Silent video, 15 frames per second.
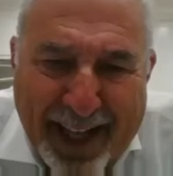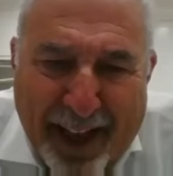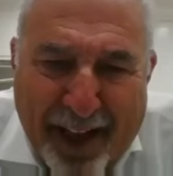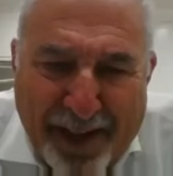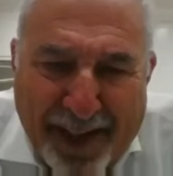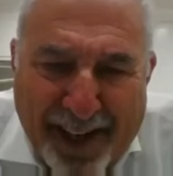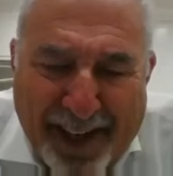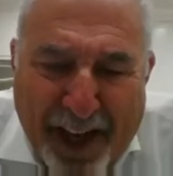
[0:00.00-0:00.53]
How
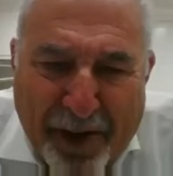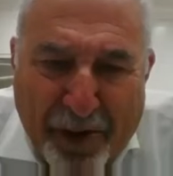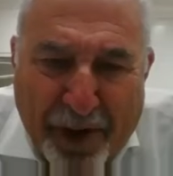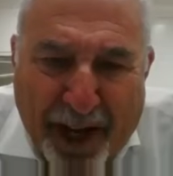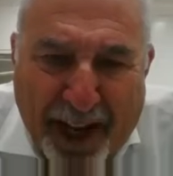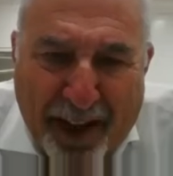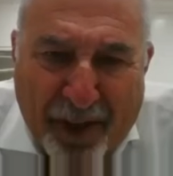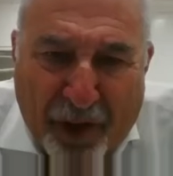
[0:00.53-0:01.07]
long did it take you to
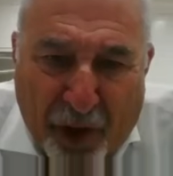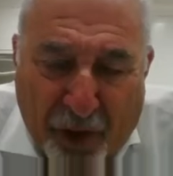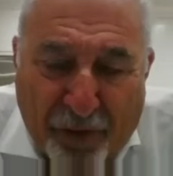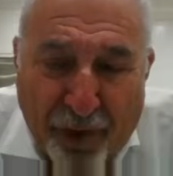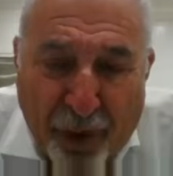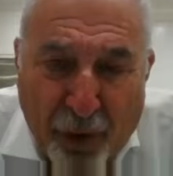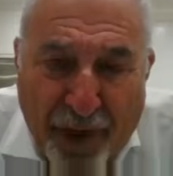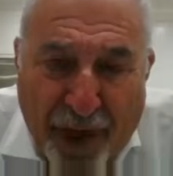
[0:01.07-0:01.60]
get did,
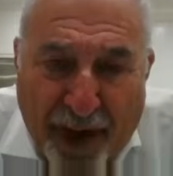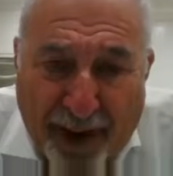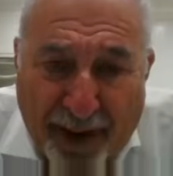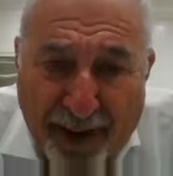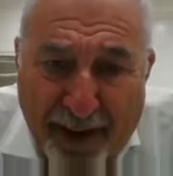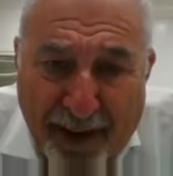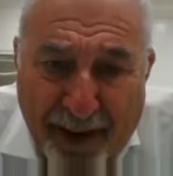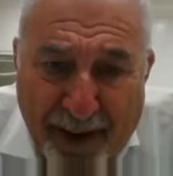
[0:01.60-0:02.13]
flew there? I
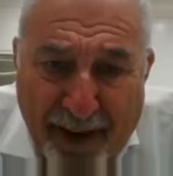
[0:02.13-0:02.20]
did,